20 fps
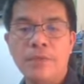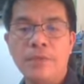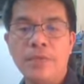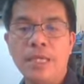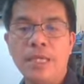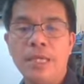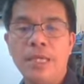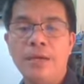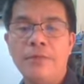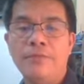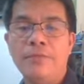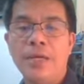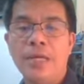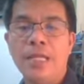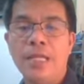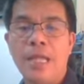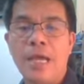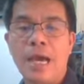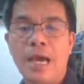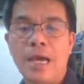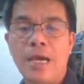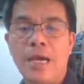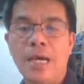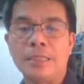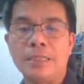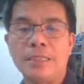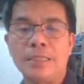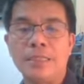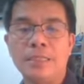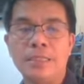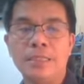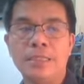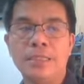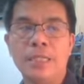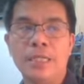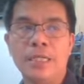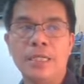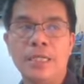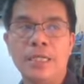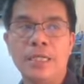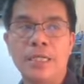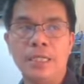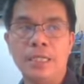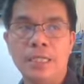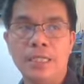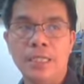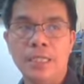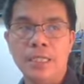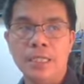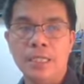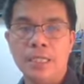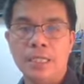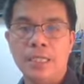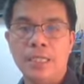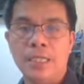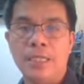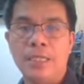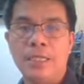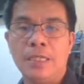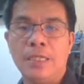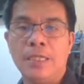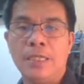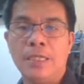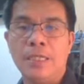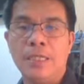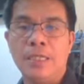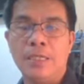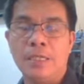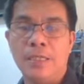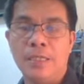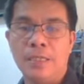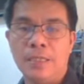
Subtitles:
the level at the uh,